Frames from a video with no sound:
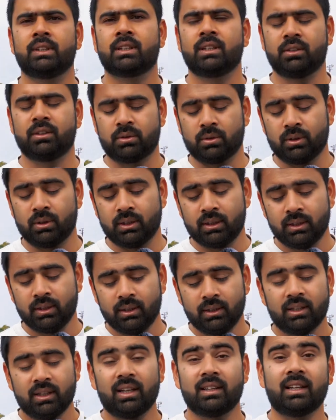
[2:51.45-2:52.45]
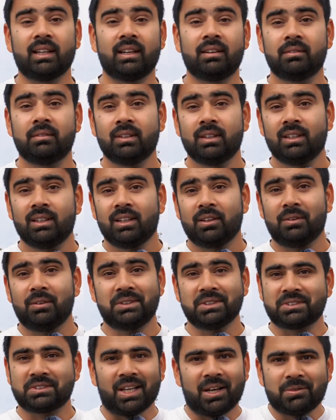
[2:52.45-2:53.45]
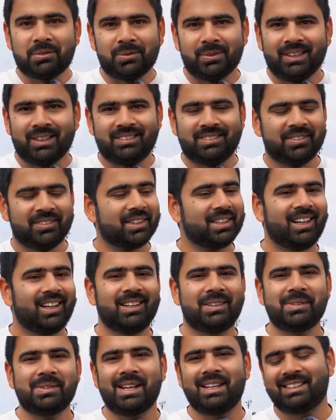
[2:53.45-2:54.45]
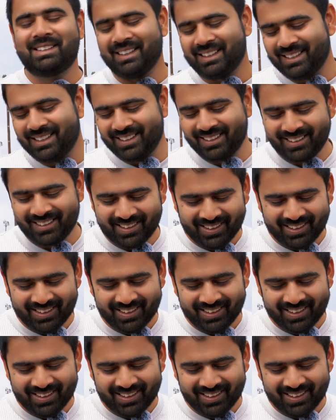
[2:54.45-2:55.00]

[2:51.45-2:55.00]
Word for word: the controller, and then we just have to wait. We can't do anything.